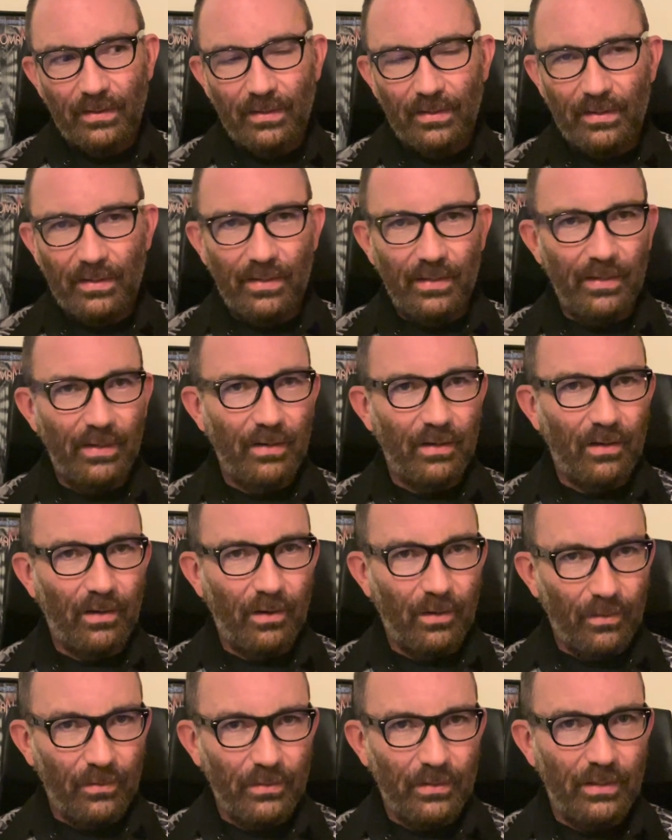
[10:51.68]
that
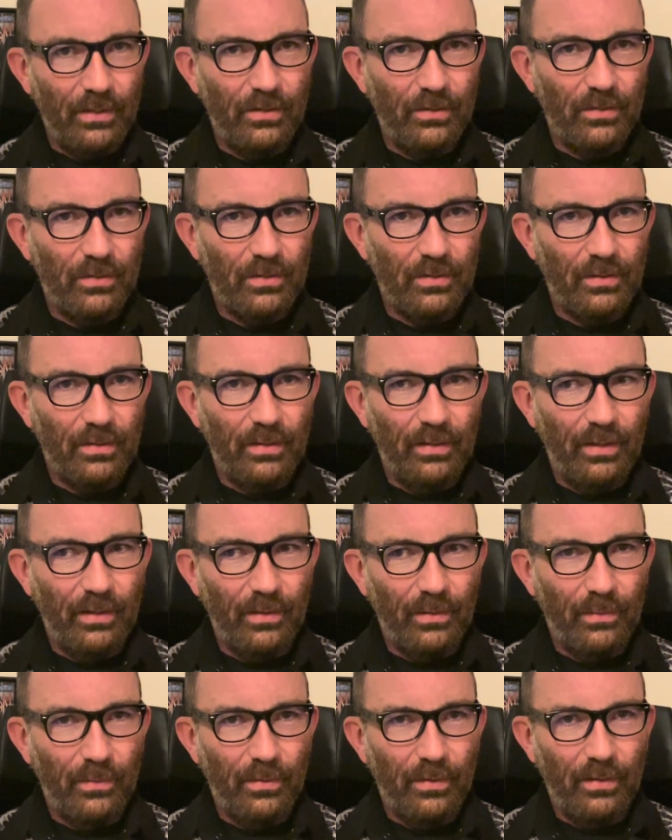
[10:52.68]
all these,
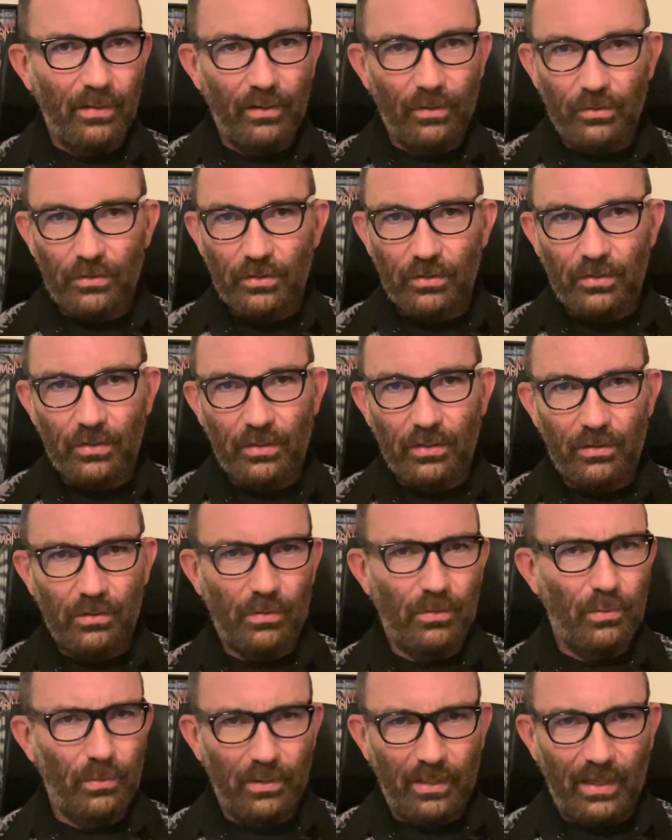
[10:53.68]

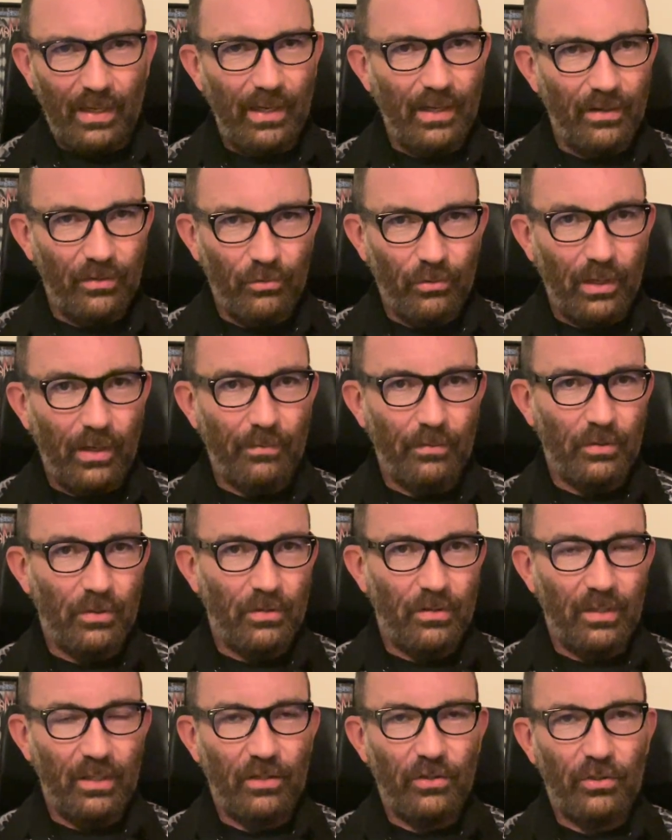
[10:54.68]
narcissists who can't drive a
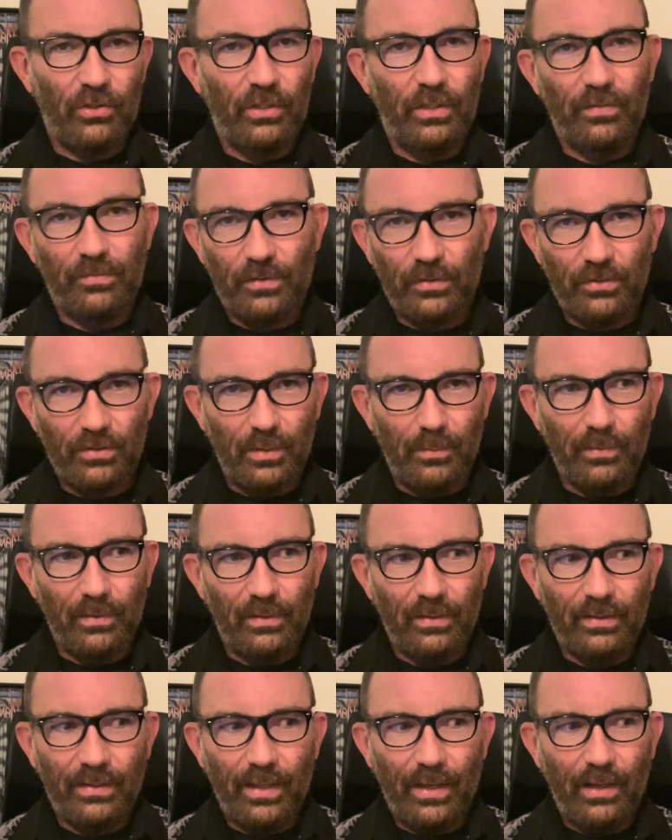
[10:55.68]
stick shift or something
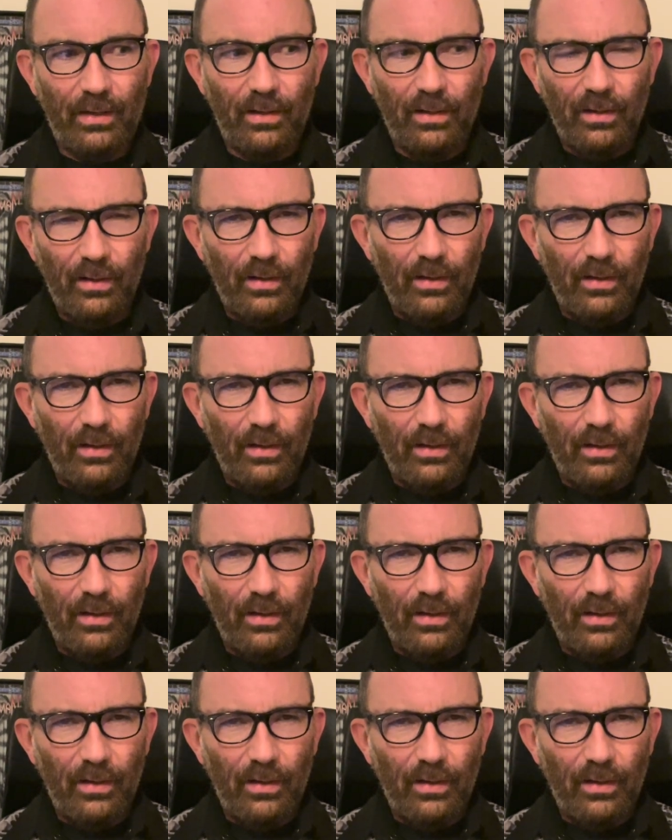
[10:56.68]
like that